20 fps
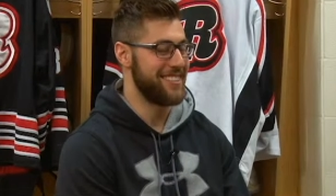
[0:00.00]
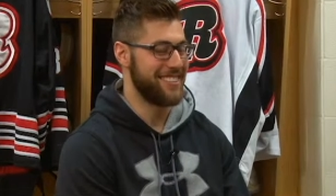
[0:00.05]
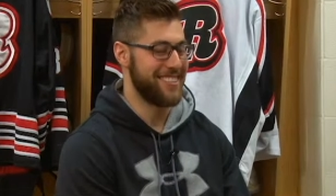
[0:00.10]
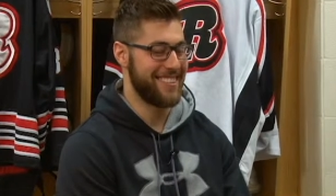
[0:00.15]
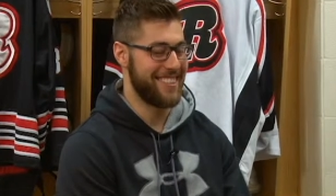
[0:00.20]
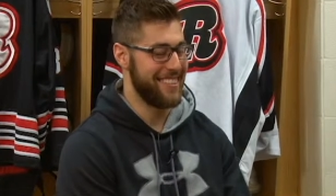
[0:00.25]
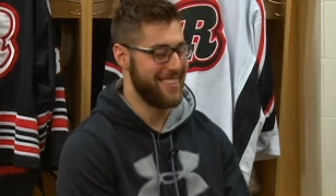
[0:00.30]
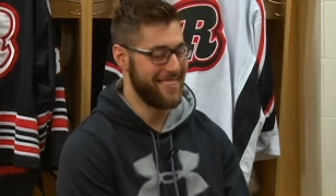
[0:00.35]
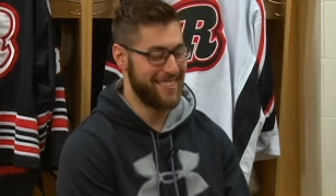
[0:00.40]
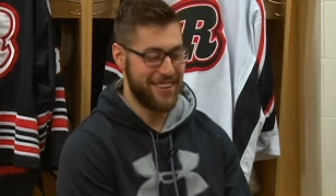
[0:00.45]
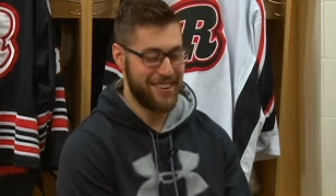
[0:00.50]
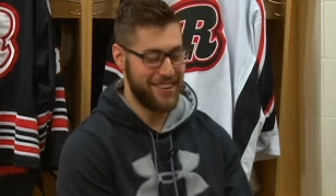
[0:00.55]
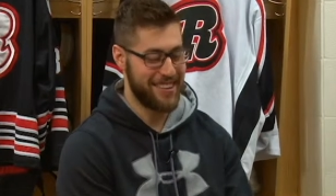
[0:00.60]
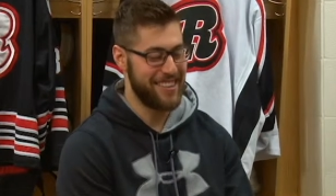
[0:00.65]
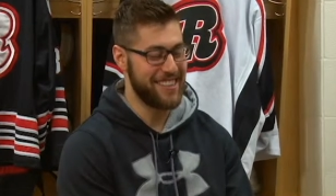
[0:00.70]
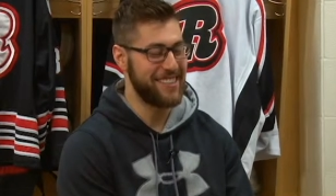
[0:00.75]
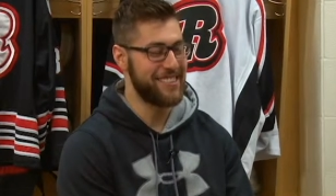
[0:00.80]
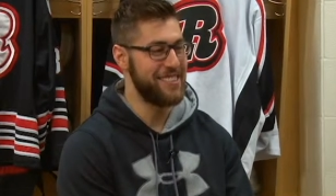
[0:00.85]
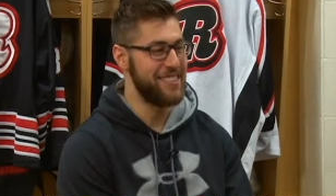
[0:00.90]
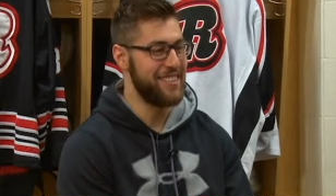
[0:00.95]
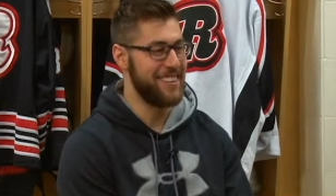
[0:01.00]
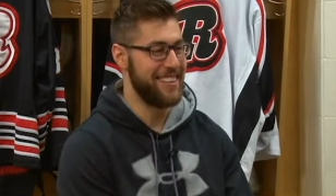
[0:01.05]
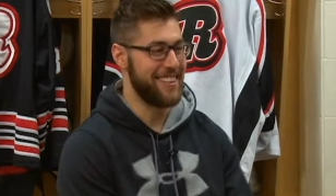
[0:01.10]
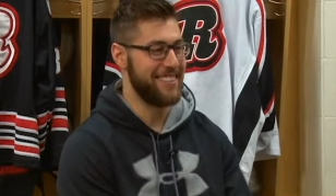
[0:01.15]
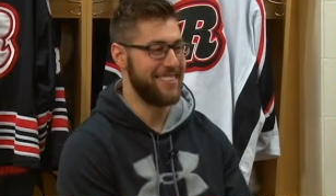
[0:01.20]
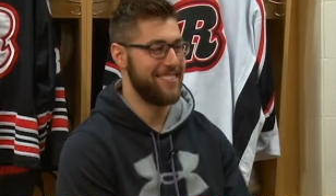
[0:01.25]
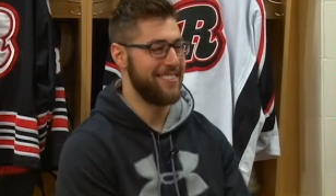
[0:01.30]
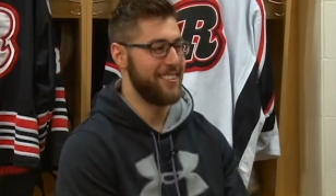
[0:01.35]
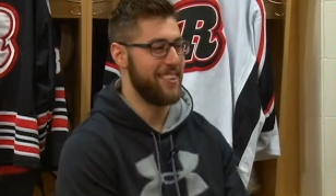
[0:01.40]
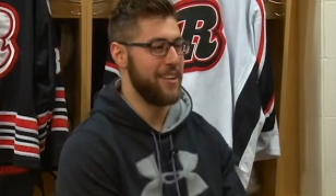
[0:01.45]
I was like, "No, I can't do it."
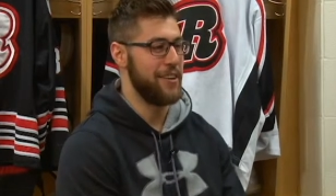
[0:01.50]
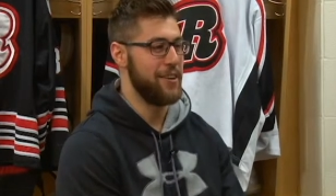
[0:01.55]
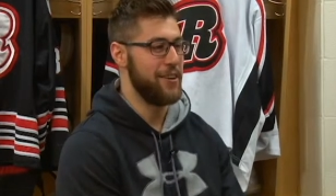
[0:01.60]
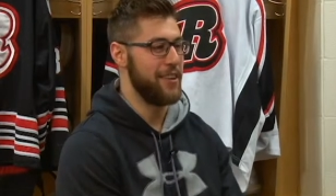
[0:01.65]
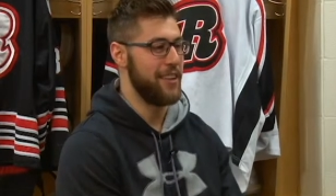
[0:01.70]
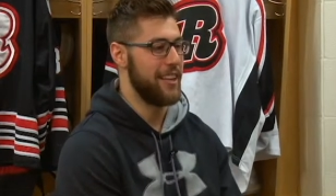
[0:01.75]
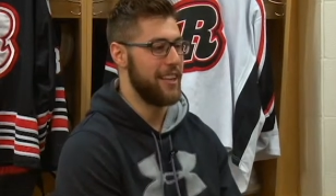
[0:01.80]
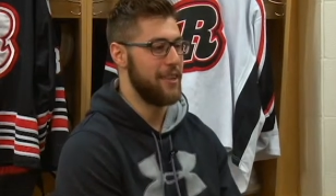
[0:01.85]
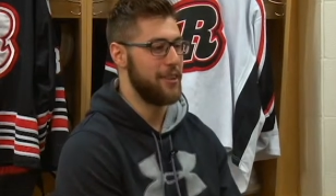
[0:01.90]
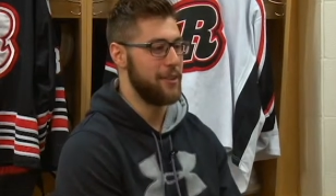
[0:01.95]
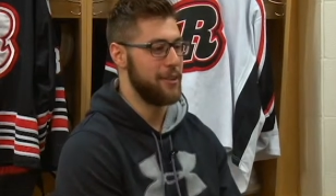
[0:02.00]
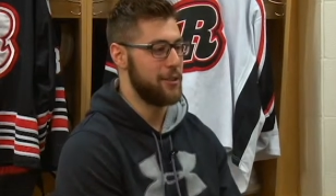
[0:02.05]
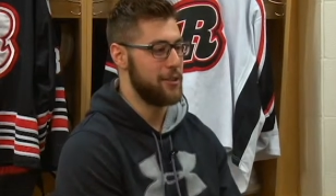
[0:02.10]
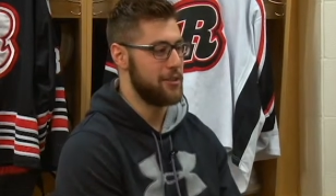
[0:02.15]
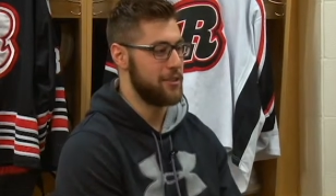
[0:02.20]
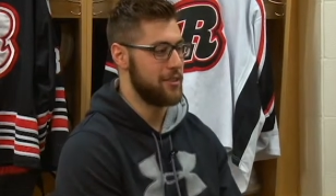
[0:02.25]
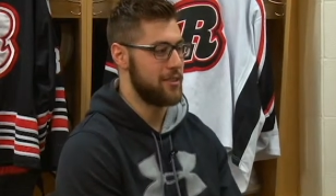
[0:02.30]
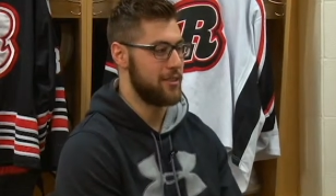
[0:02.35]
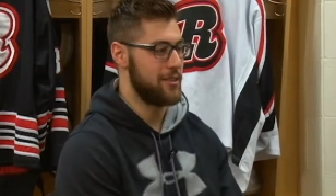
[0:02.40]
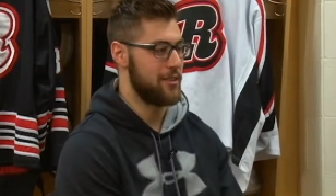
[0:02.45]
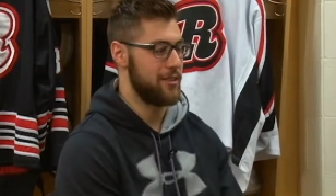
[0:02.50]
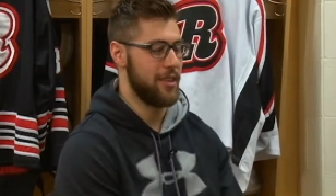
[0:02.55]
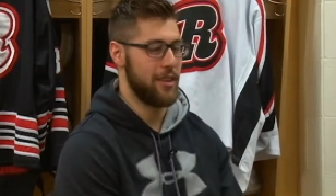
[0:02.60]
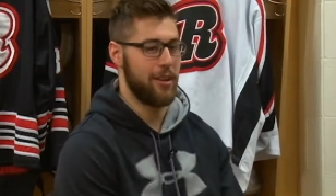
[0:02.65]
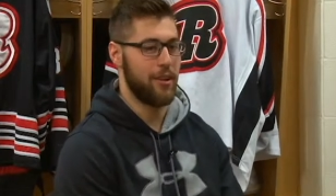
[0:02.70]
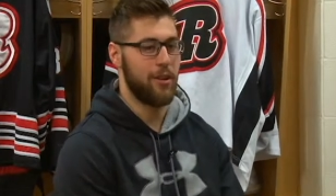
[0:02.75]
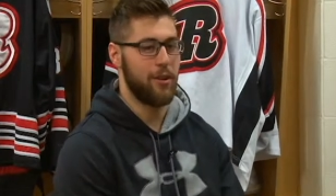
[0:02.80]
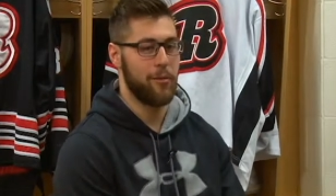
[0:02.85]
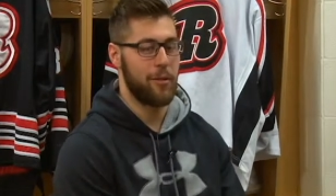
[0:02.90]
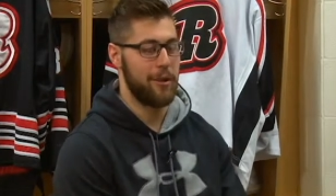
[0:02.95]
And a year later, I was just
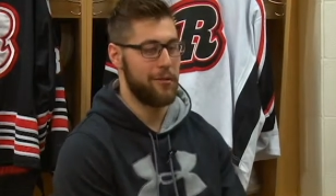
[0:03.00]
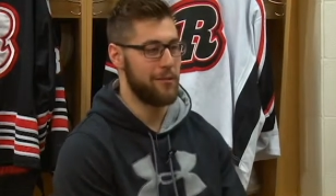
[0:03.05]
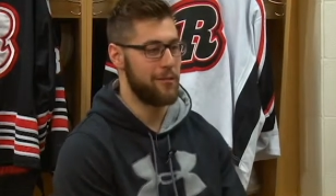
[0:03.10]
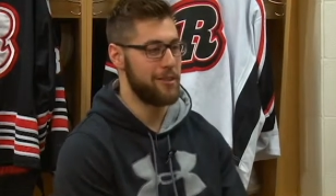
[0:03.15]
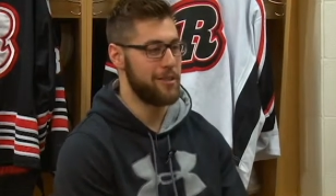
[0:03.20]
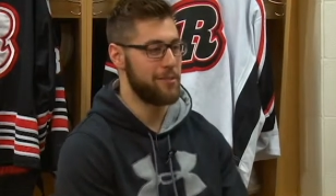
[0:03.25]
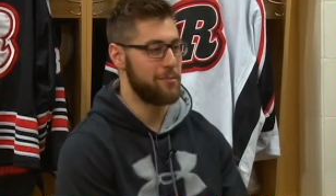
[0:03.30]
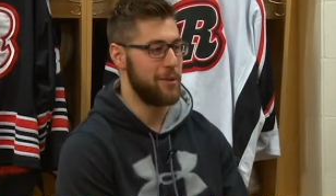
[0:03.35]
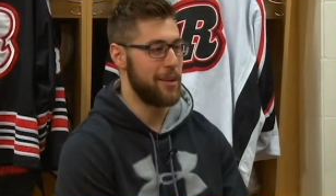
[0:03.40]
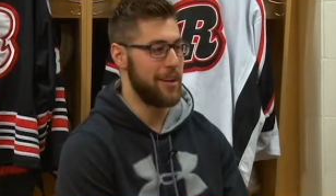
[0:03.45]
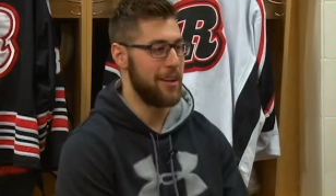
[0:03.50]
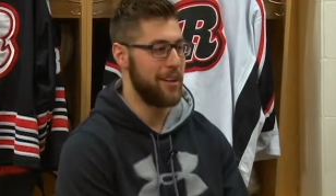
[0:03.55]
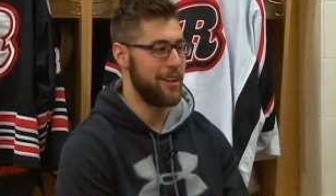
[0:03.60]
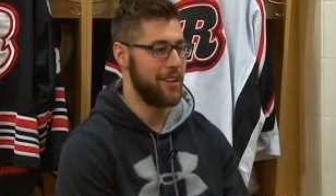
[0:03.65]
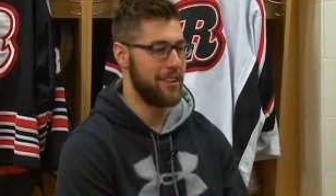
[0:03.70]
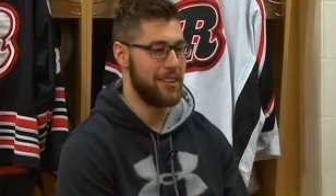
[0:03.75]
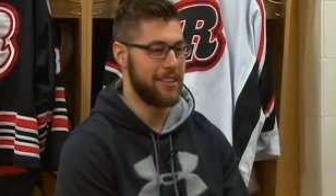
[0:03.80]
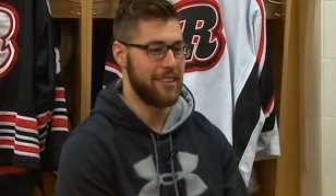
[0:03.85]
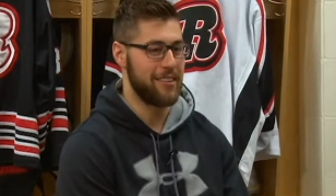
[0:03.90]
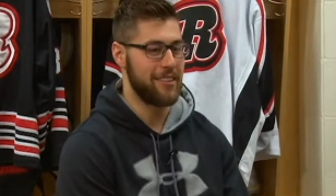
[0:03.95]
seeing all my friends playing hockey.